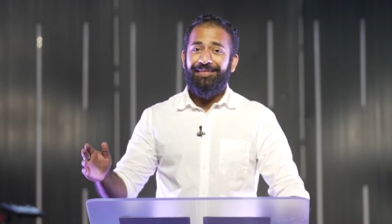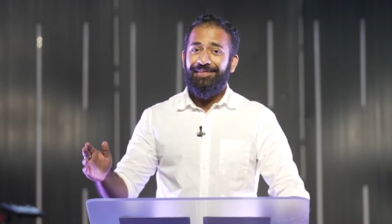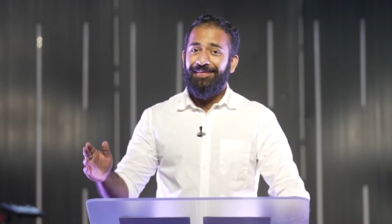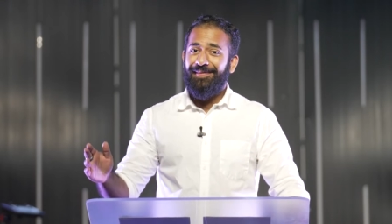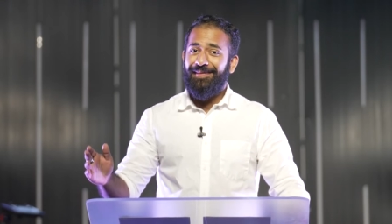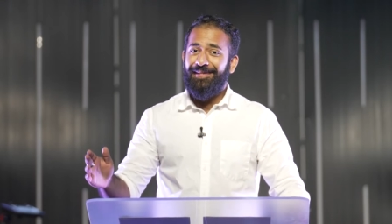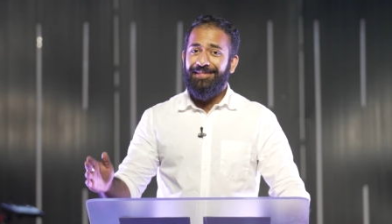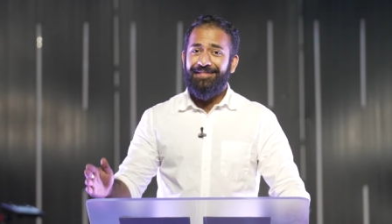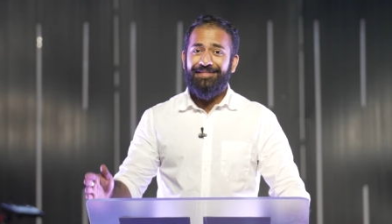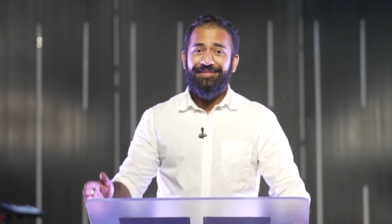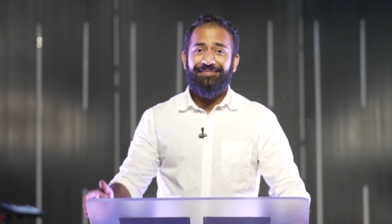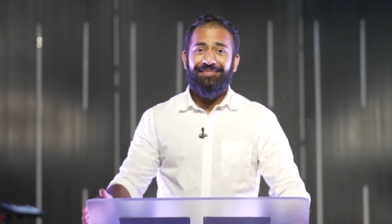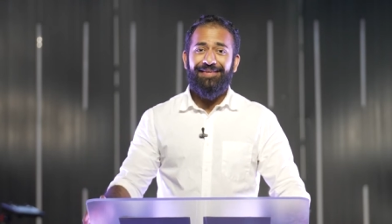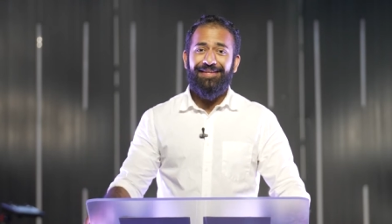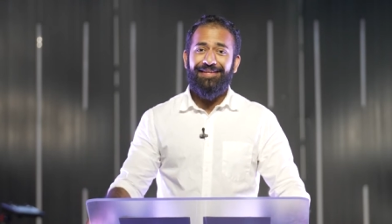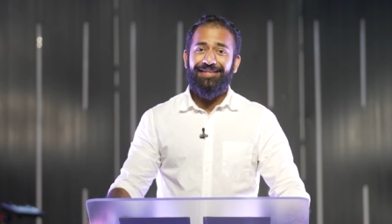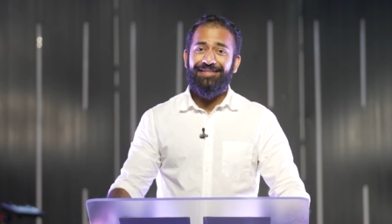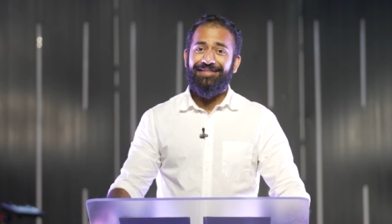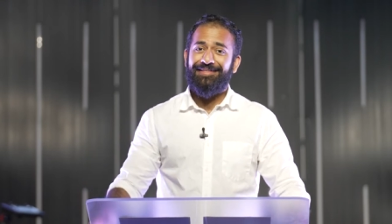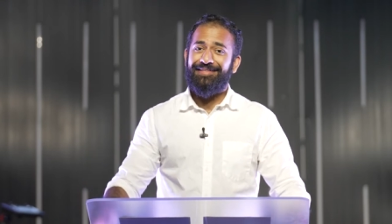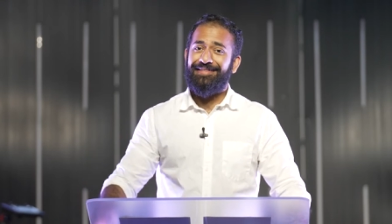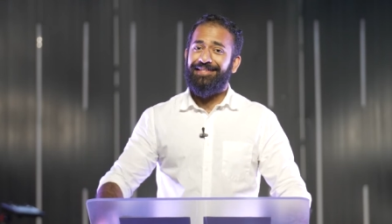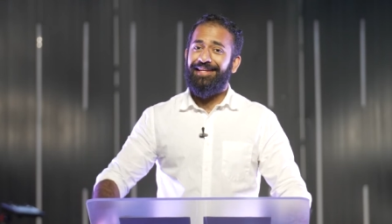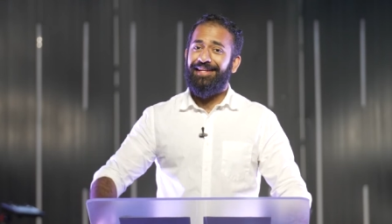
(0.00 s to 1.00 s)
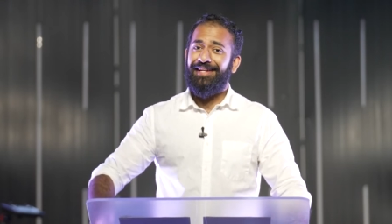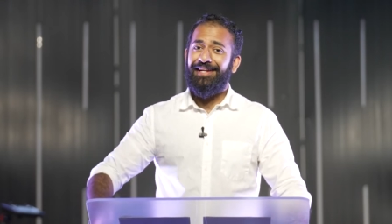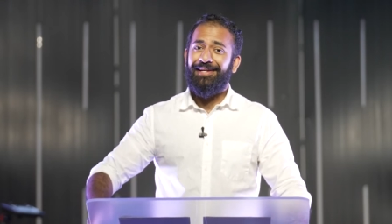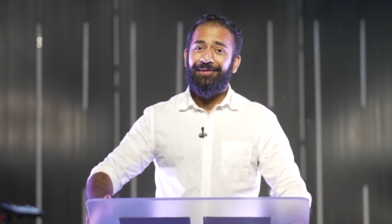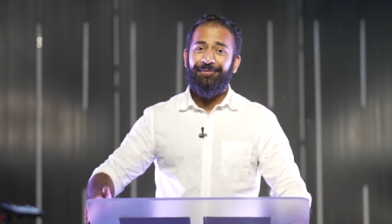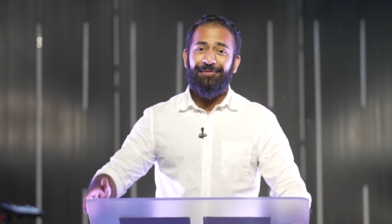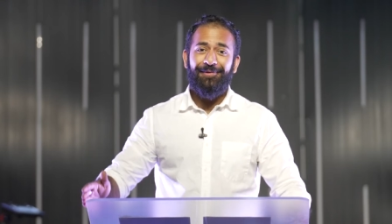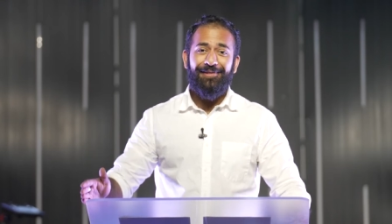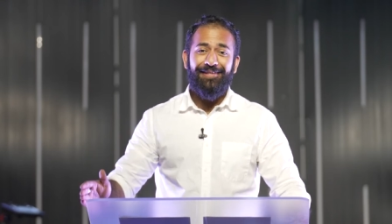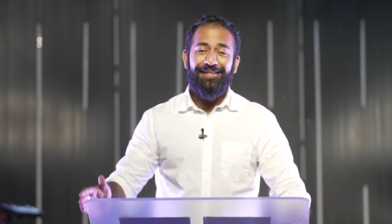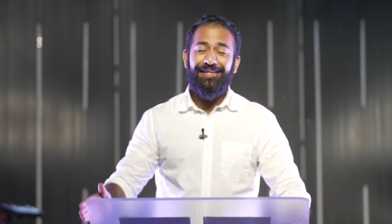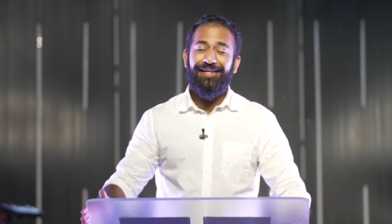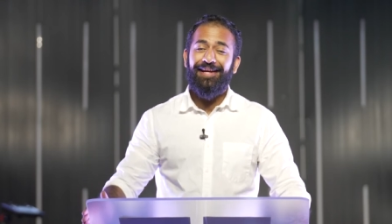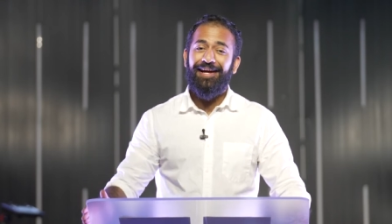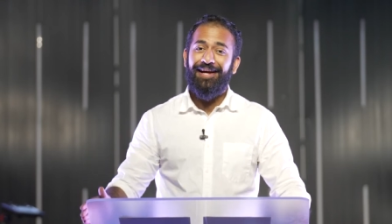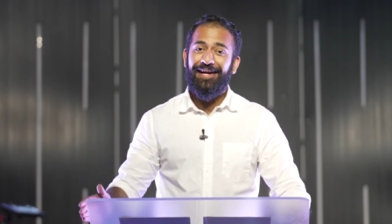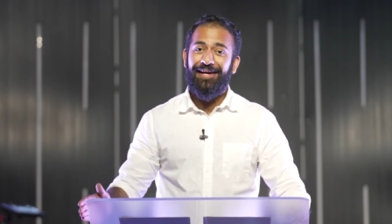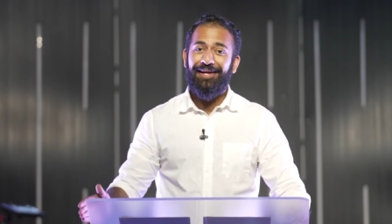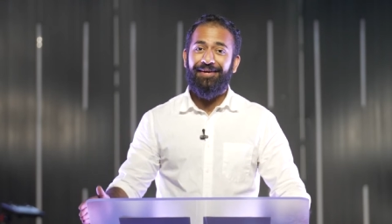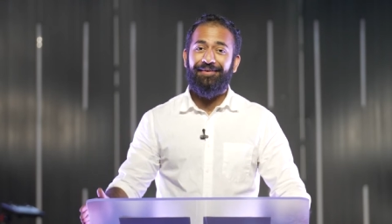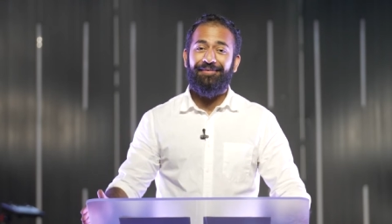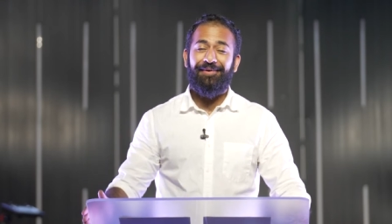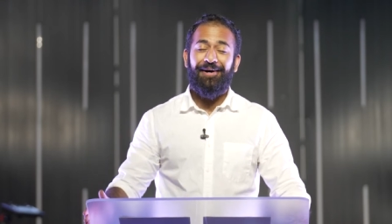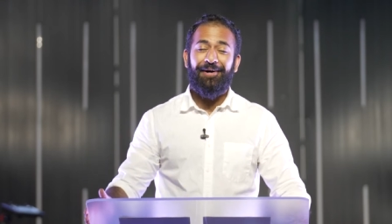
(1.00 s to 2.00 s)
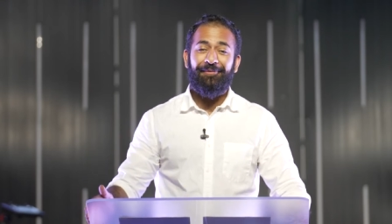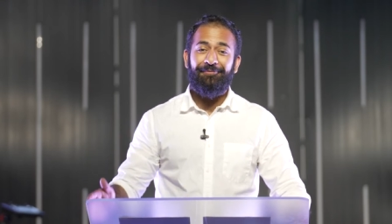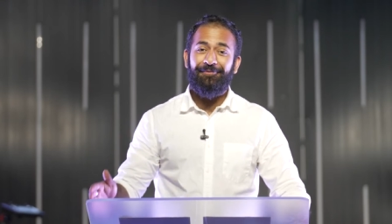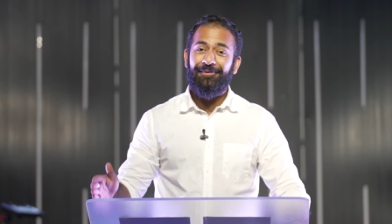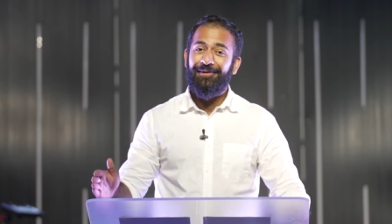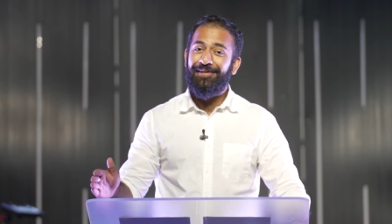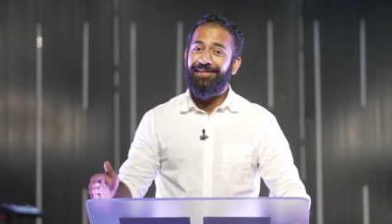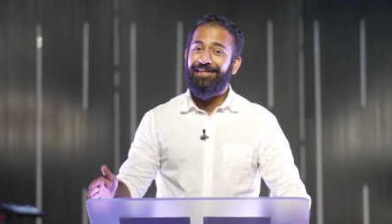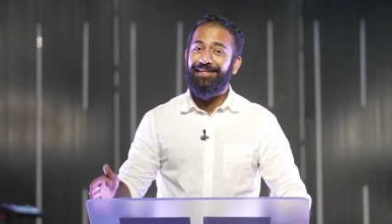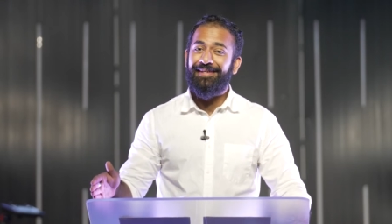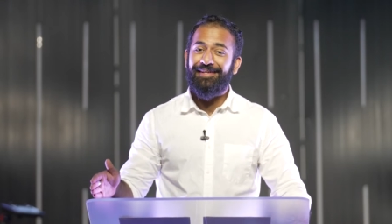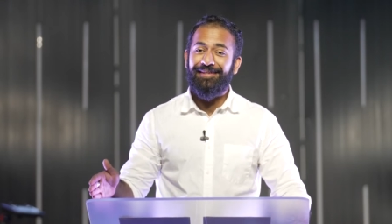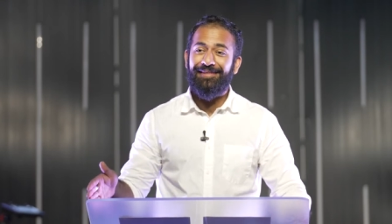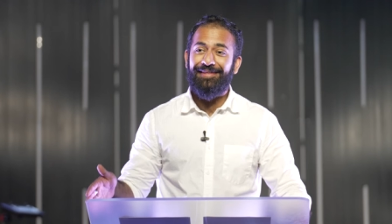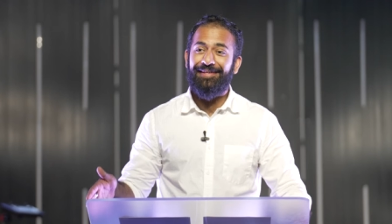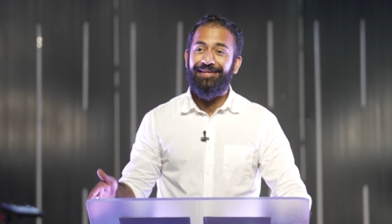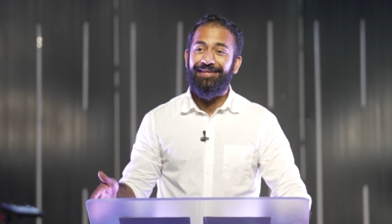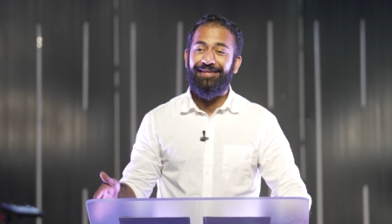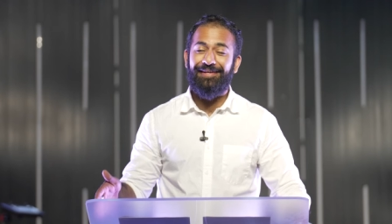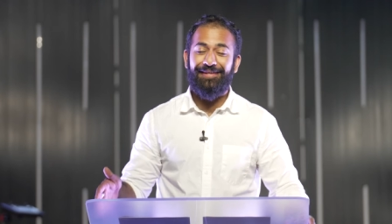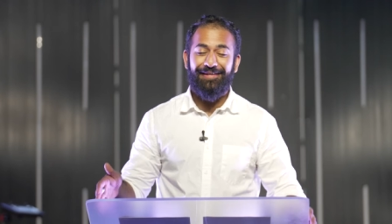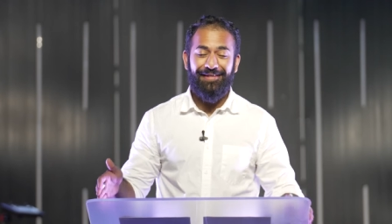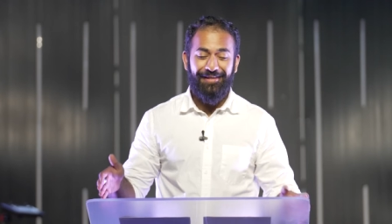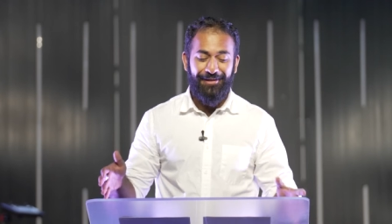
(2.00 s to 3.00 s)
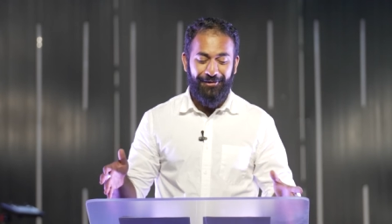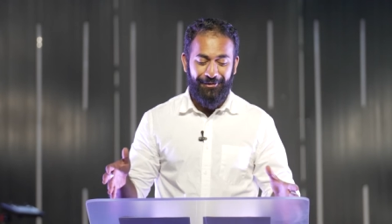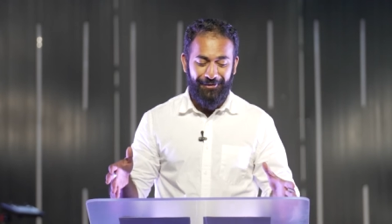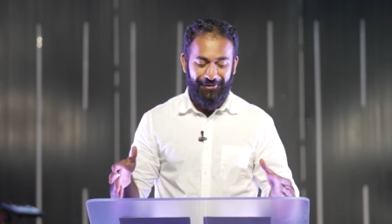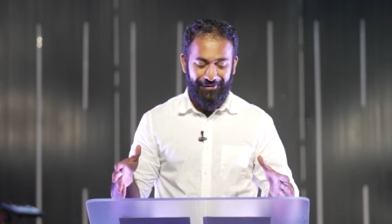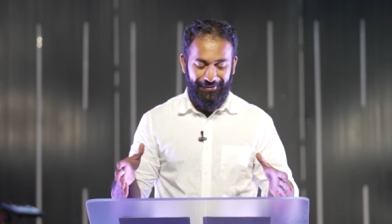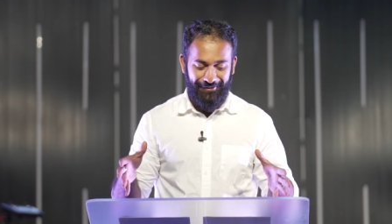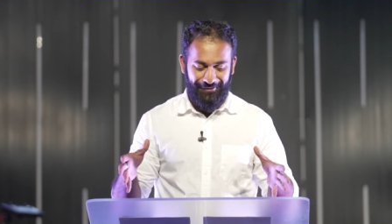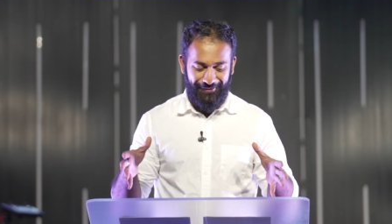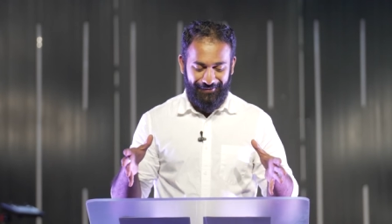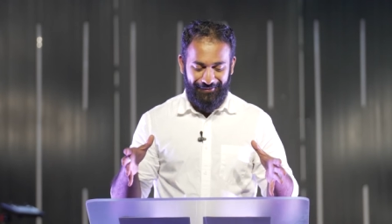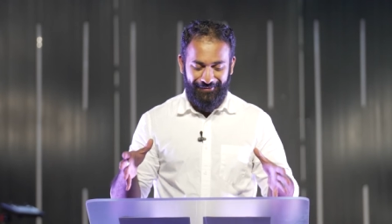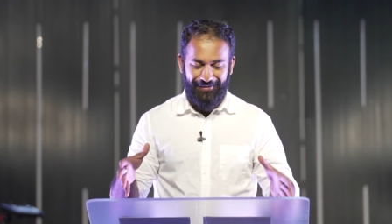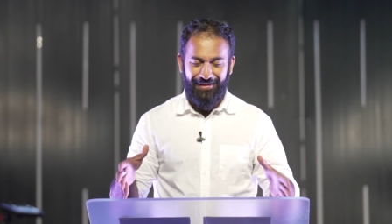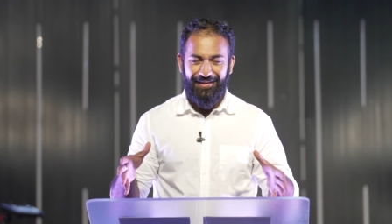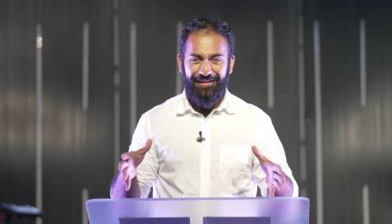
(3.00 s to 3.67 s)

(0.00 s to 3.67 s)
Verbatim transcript: this means that I really have, I'm really in the, in the,